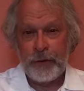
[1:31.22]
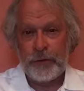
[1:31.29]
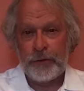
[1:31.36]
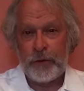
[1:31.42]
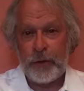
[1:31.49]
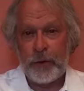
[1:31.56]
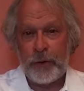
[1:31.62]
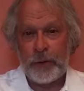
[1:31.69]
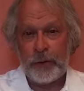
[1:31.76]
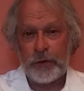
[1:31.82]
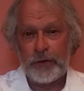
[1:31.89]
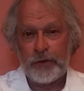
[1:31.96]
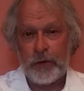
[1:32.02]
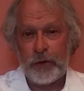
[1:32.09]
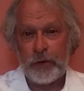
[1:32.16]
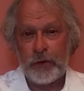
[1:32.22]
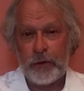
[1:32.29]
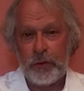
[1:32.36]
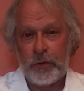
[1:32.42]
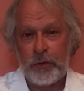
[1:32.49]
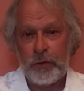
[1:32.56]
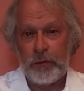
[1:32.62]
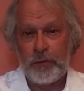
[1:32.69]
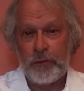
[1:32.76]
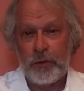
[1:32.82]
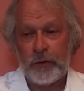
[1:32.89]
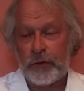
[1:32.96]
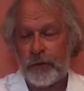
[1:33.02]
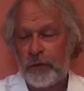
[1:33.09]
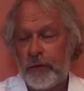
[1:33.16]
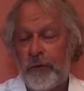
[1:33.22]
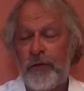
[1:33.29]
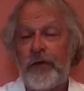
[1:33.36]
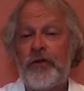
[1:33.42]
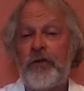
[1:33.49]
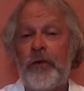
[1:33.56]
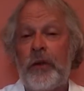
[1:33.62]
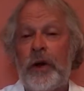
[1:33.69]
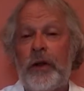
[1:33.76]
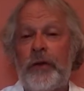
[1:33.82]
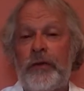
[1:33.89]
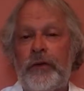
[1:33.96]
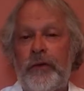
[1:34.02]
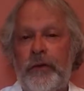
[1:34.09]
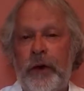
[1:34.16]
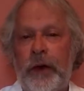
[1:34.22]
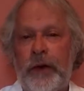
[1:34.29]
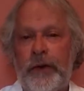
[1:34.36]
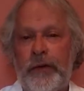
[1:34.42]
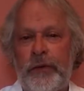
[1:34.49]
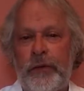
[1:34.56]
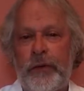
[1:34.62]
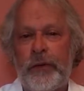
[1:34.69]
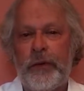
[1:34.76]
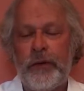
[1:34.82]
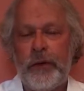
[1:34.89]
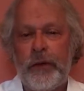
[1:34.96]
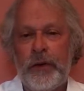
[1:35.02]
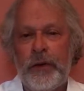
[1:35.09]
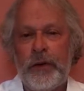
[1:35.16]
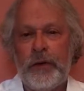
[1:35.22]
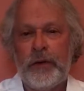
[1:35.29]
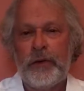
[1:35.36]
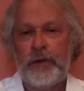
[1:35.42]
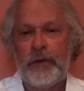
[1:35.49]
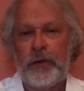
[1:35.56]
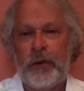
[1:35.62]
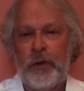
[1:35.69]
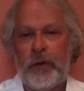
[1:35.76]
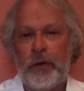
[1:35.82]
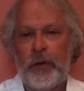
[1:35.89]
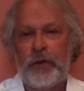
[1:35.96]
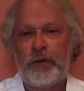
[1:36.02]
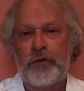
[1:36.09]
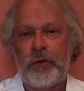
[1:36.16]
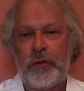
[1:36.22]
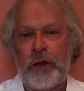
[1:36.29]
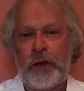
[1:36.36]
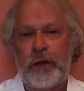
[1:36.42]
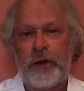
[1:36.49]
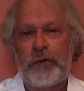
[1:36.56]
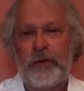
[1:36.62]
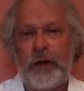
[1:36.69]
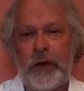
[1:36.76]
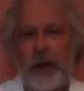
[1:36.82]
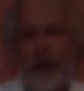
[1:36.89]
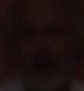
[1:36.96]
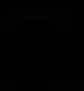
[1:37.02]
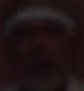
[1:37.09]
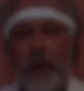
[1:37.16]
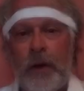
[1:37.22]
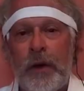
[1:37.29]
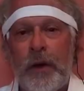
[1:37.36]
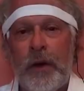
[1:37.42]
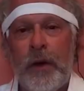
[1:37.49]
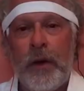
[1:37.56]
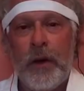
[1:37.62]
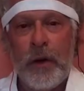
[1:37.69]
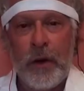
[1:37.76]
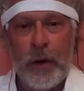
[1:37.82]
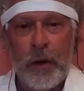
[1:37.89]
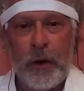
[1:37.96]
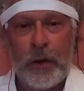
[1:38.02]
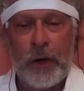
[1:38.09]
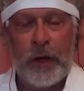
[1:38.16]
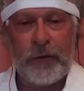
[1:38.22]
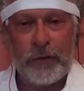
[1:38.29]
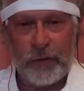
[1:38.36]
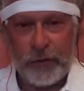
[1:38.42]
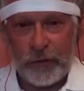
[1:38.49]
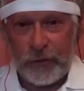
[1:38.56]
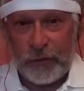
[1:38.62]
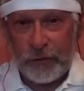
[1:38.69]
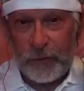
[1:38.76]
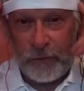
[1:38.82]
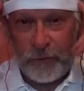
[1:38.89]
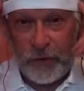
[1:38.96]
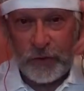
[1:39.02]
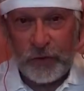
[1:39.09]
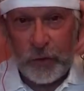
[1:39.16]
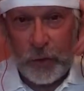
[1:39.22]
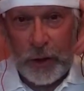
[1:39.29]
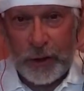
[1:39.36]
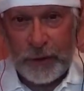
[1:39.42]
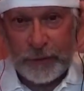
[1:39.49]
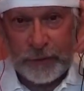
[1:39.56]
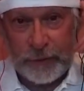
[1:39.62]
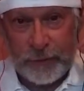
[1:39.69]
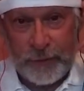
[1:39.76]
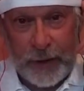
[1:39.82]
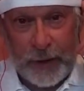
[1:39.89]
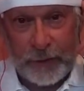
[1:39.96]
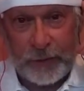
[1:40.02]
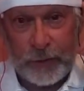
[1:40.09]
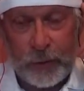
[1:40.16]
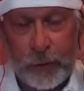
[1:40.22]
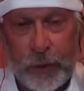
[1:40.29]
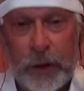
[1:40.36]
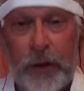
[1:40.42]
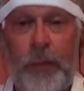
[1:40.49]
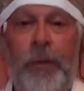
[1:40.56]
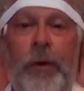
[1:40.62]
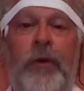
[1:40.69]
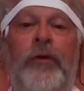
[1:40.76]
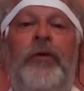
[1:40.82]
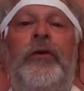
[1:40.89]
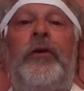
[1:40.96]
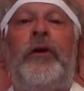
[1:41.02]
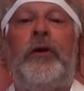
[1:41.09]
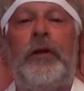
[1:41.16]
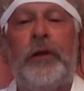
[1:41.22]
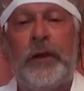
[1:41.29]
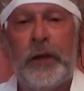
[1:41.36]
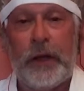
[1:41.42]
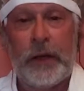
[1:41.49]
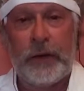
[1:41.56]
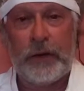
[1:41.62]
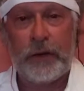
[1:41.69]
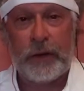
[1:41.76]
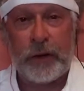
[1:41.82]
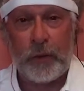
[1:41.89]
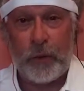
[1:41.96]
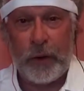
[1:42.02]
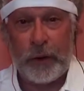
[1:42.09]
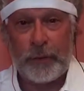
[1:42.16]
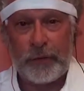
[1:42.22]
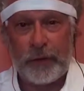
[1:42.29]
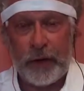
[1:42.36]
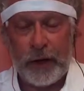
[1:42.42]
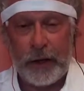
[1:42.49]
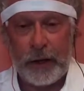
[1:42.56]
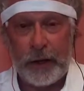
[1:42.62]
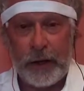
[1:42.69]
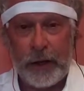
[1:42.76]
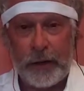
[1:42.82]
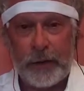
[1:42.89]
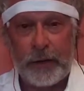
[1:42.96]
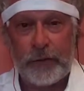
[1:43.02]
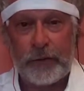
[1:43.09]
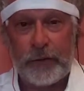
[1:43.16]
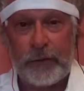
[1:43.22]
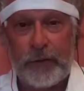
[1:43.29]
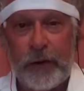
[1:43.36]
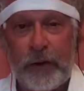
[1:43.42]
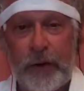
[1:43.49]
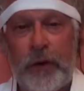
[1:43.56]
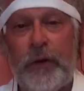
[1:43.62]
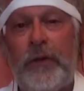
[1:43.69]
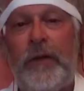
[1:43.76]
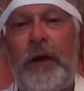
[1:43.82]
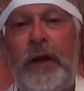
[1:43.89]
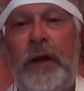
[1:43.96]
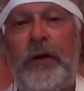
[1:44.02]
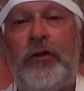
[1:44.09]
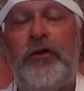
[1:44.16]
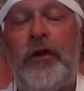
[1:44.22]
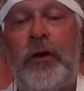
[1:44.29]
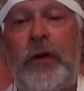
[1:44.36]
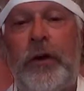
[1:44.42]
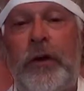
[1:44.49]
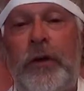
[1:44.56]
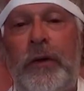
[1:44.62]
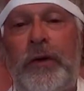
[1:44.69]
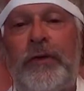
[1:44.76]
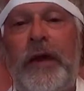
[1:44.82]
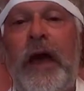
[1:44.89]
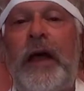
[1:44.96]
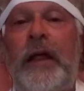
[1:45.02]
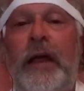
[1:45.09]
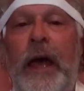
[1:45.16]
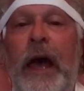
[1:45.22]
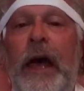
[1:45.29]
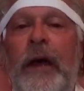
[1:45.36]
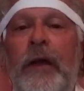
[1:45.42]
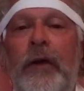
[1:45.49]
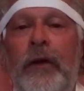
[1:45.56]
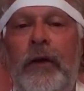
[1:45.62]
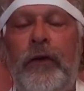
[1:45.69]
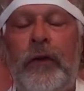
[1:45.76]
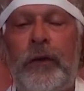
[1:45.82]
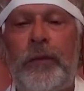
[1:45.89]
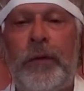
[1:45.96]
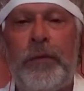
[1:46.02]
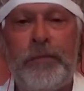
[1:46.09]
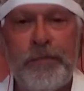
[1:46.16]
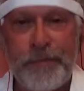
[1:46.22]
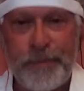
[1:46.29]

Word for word: So I'm going to show you first the Fisher-Wallace device. So we'll show that in a second here. Okay, so this is the Fisher-Wallace device. We're going to post a link to their website, and there's a very good video showing you exactly how to use it. But